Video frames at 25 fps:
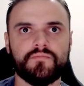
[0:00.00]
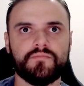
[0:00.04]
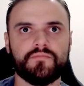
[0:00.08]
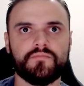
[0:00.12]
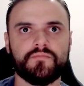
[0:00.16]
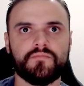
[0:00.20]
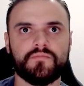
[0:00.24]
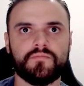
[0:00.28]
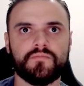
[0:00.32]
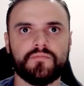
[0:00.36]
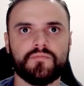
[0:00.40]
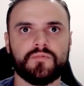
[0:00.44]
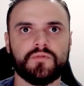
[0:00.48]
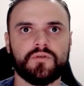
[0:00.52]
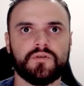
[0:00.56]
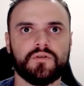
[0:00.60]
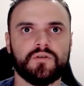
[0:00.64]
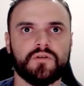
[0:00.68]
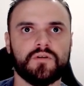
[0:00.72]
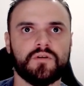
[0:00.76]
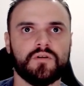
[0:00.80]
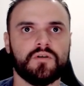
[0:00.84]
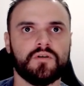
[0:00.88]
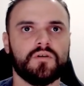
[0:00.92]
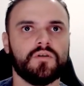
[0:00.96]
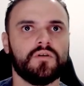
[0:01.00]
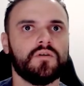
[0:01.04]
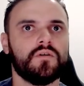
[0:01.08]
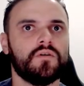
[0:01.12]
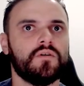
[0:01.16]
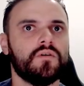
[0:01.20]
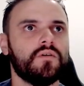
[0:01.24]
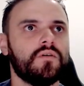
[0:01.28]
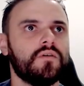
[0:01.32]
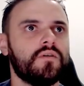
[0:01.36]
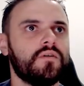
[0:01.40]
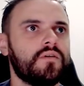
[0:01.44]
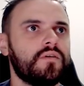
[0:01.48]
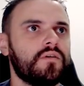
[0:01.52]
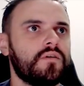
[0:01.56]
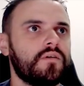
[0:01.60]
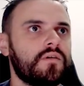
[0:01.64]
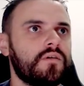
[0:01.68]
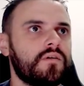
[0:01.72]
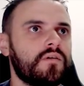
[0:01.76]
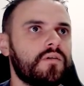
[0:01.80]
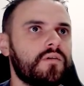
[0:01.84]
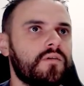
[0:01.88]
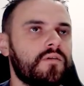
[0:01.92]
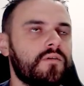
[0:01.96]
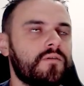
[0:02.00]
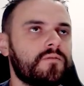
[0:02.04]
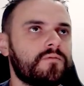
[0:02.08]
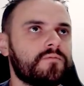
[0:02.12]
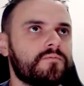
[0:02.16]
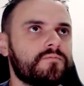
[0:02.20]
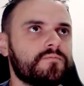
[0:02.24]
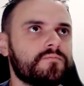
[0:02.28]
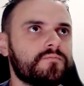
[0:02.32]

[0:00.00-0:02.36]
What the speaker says: [no speech]